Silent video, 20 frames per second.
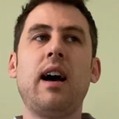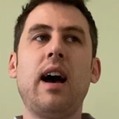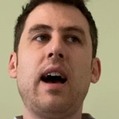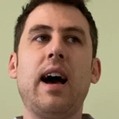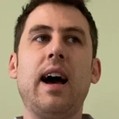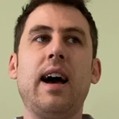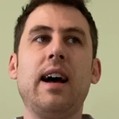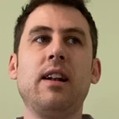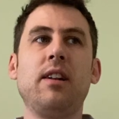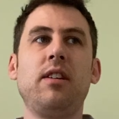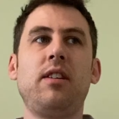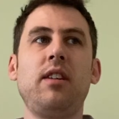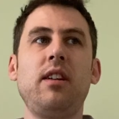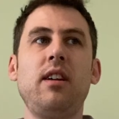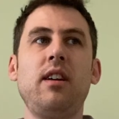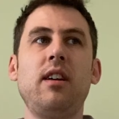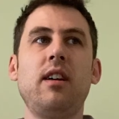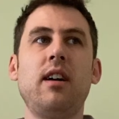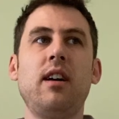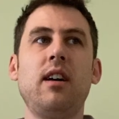And
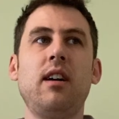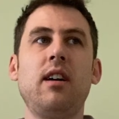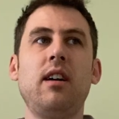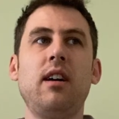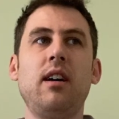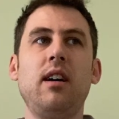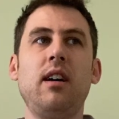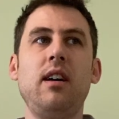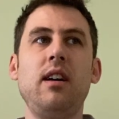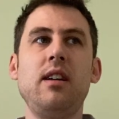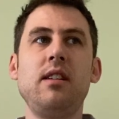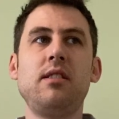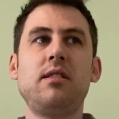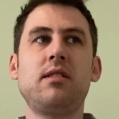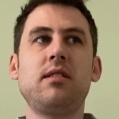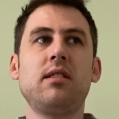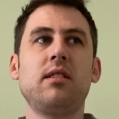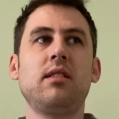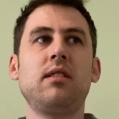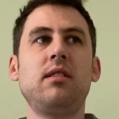
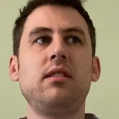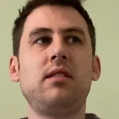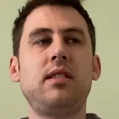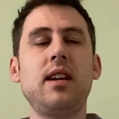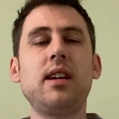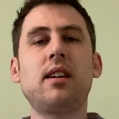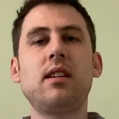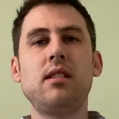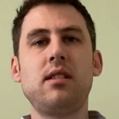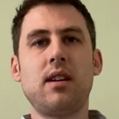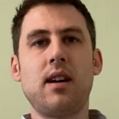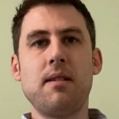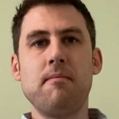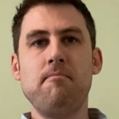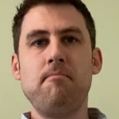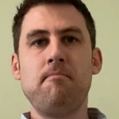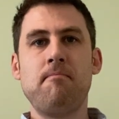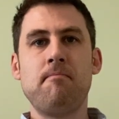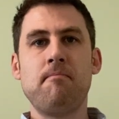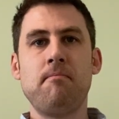it's taken time.
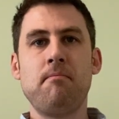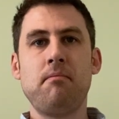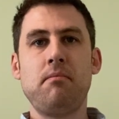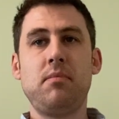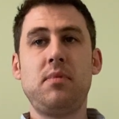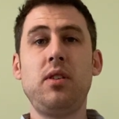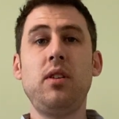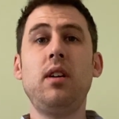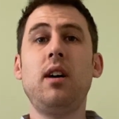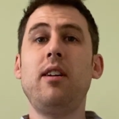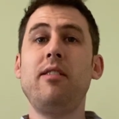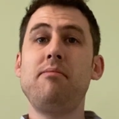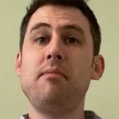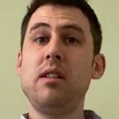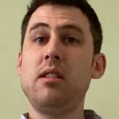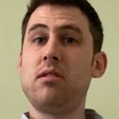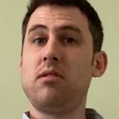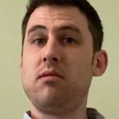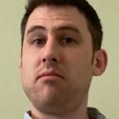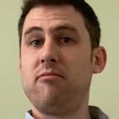Two and a half
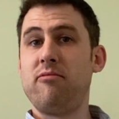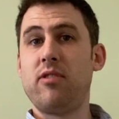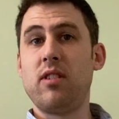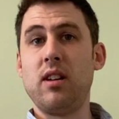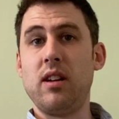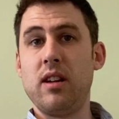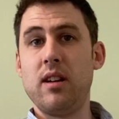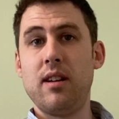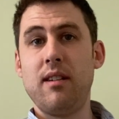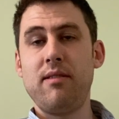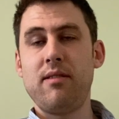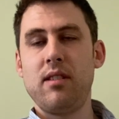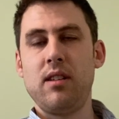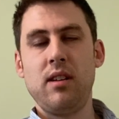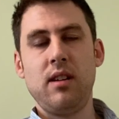months, funnily enough.